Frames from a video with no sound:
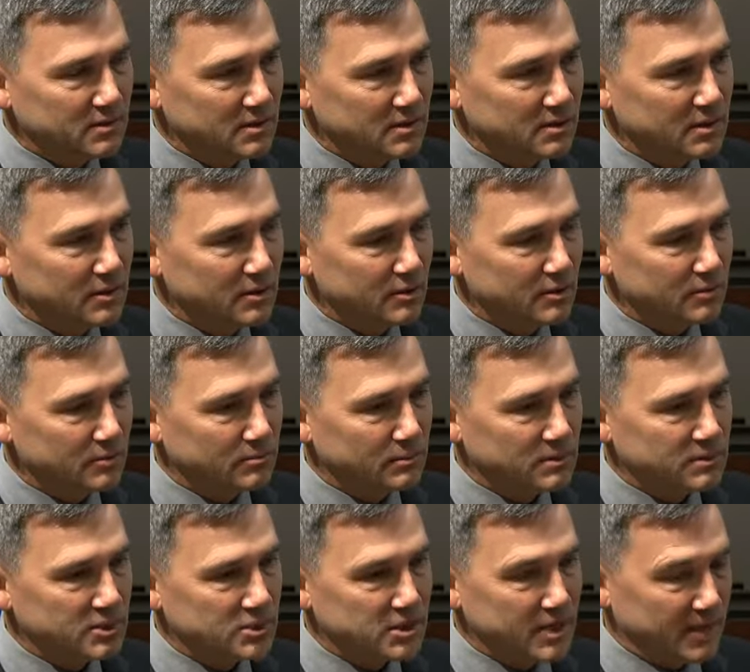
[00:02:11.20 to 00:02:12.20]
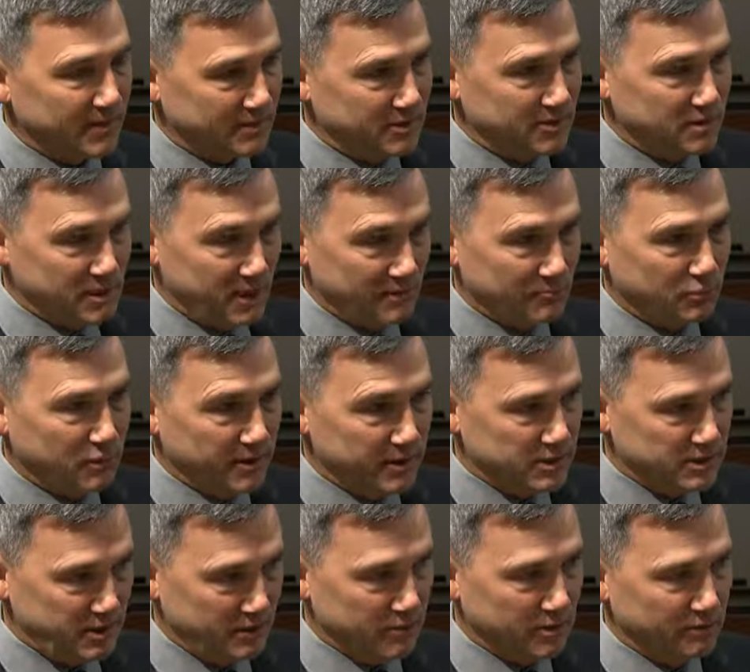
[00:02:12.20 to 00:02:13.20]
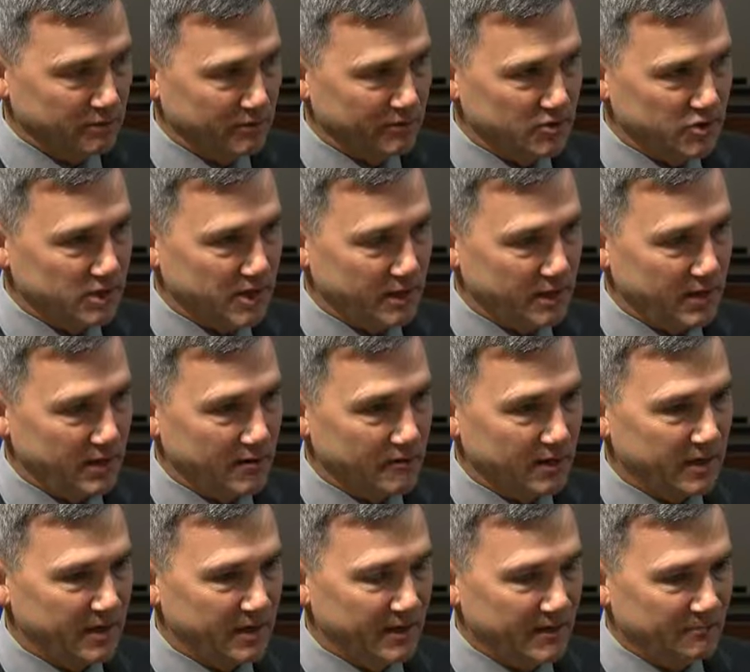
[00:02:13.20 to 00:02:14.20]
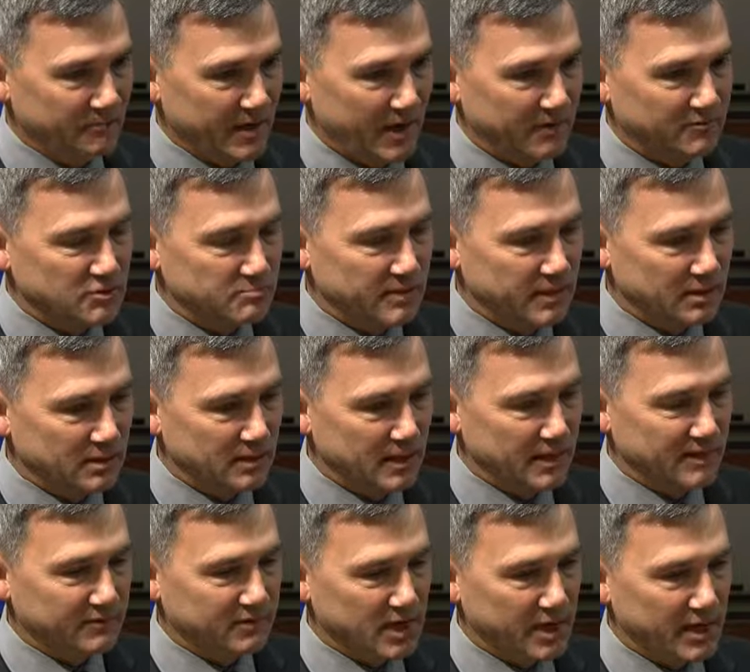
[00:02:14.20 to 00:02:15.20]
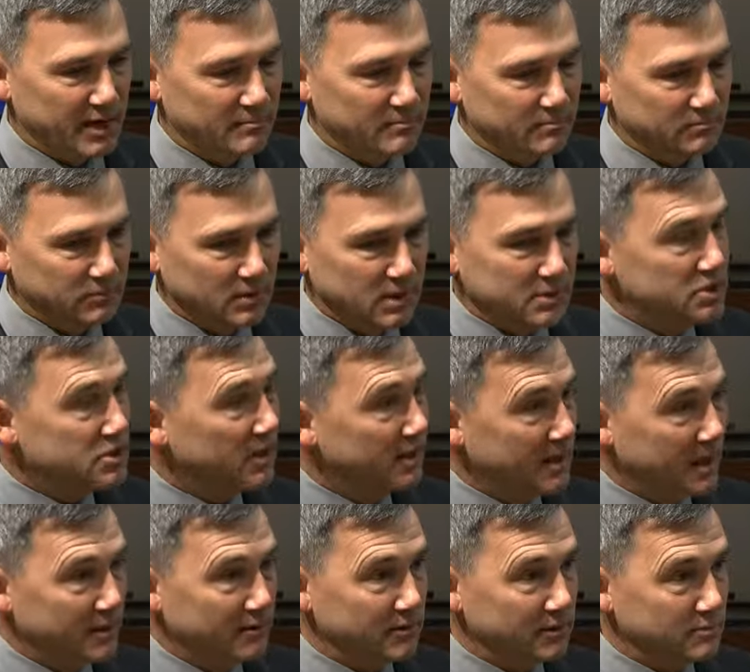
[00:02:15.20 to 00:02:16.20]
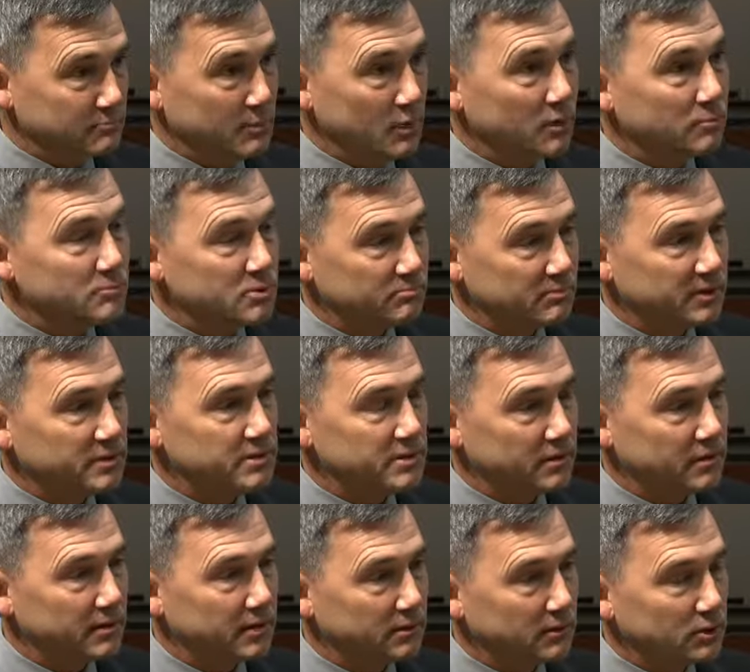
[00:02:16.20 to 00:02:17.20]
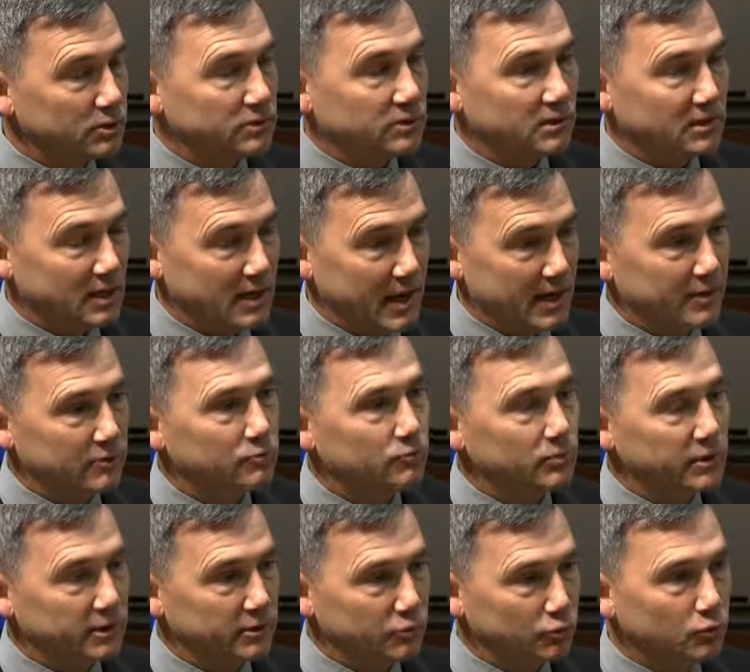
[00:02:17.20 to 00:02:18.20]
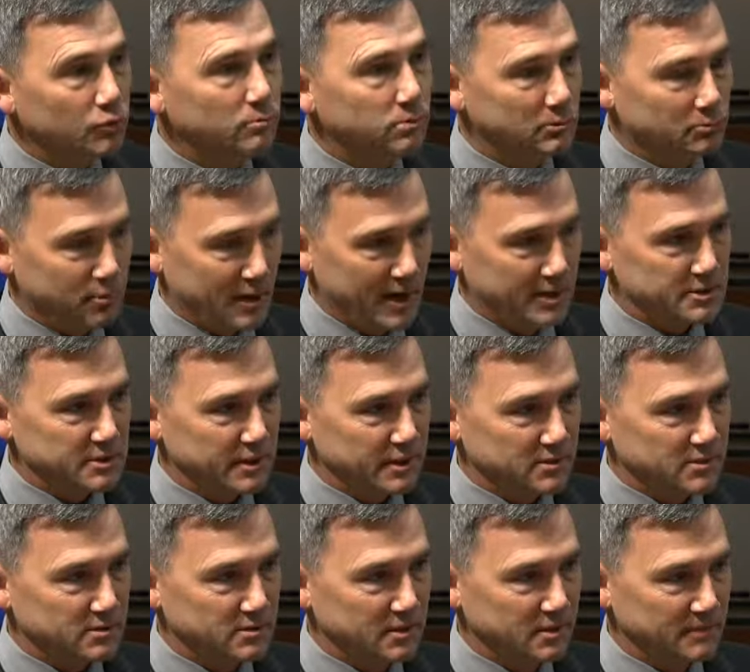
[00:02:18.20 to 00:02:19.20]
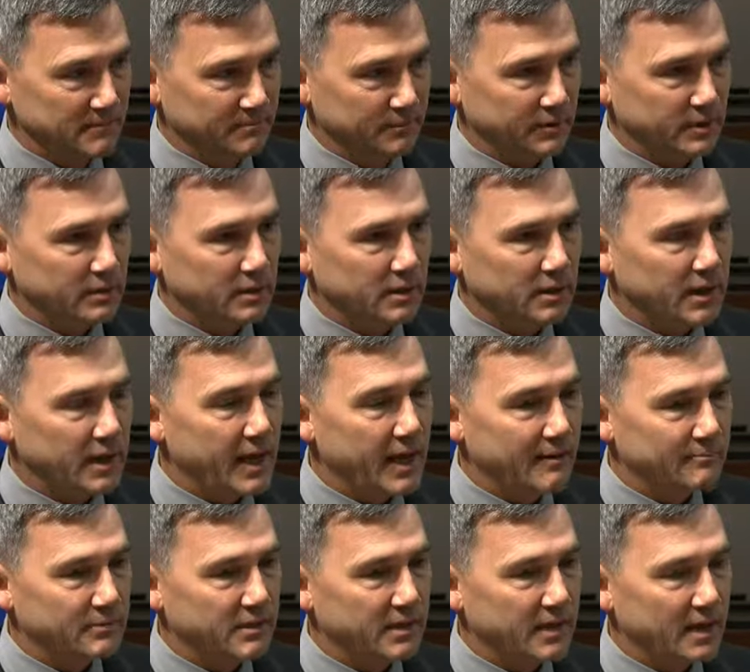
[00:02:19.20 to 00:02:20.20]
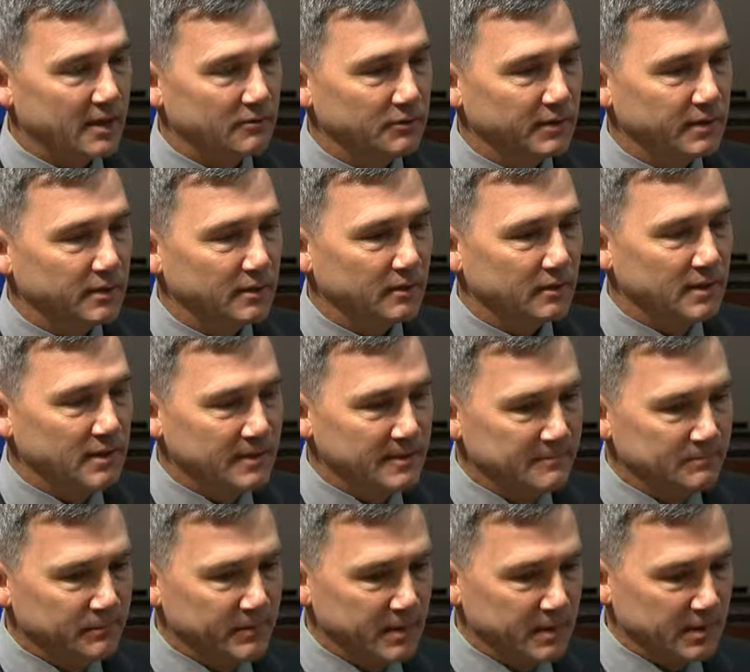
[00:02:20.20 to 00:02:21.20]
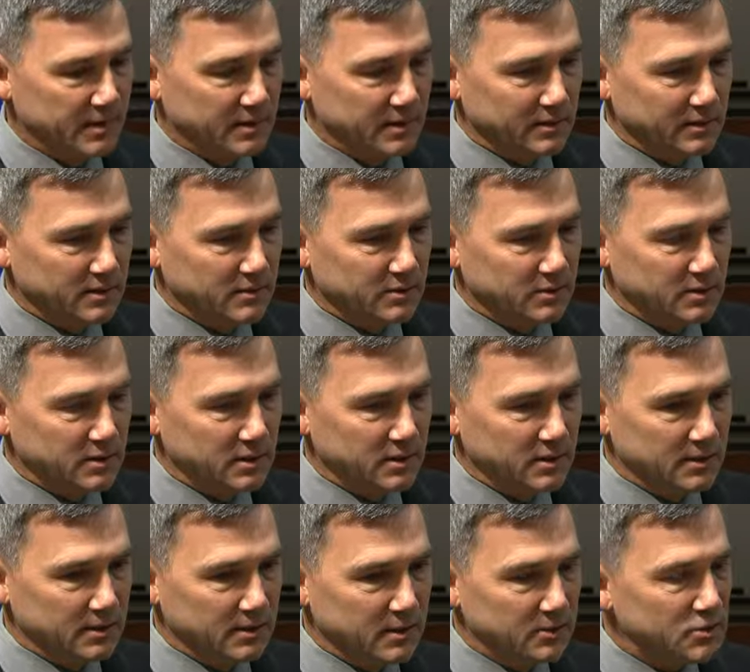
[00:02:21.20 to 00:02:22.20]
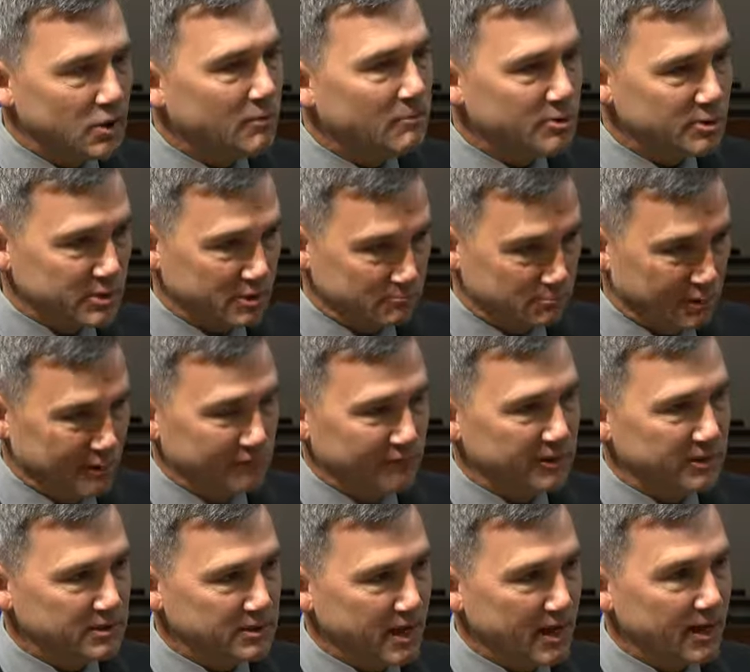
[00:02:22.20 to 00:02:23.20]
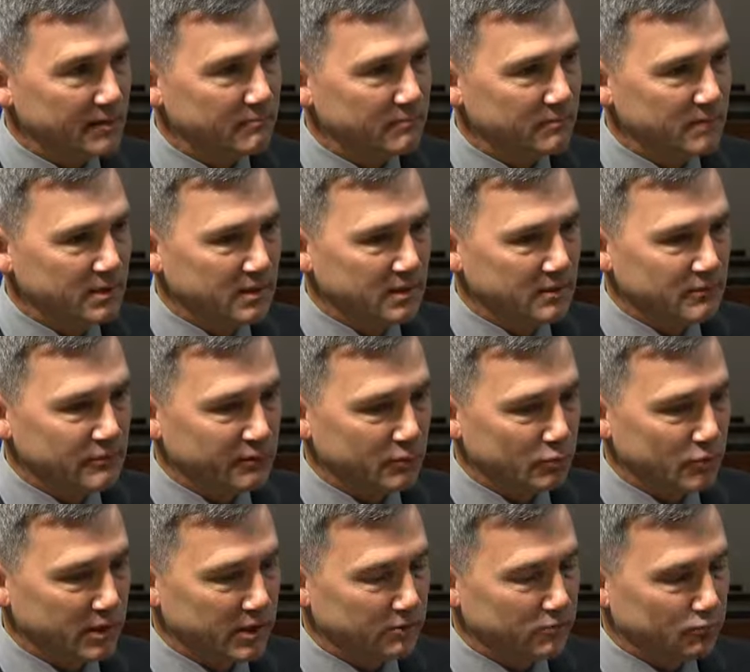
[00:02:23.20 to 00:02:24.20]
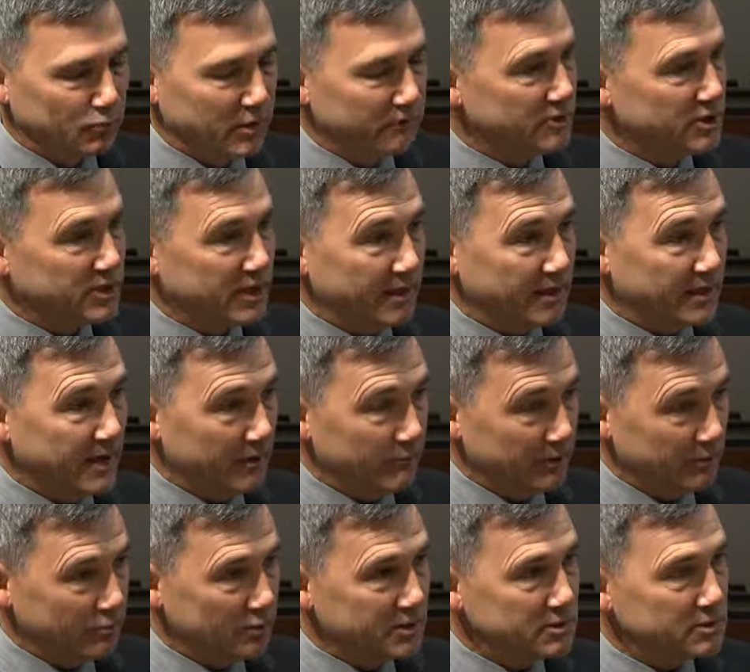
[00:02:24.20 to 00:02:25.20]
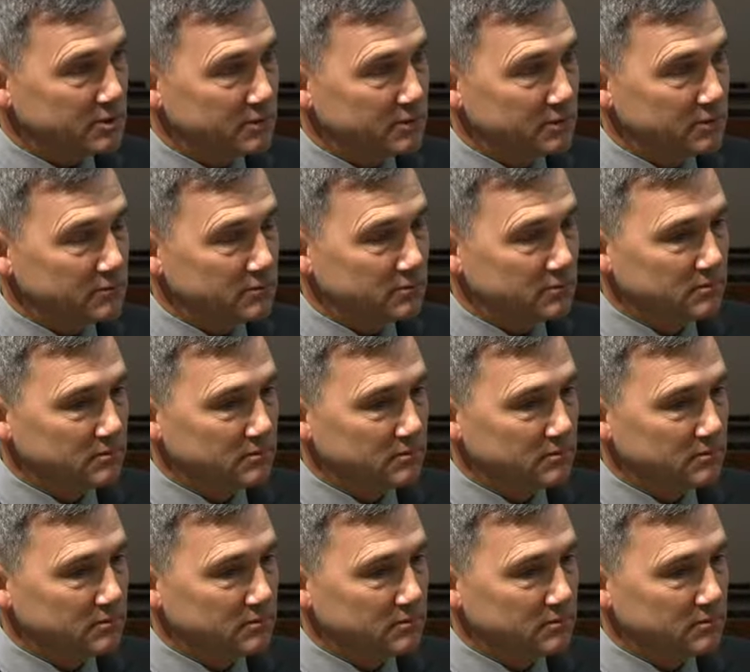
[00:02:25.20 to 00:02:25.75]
that are set to take place here in Riverside County. I've spent a lot of time, let's say, down in the Palm Springs area and looked at a lot of the renewable projects that are going to happen down there. That I think that it's almost a perfect time for what Riverside County wants to do,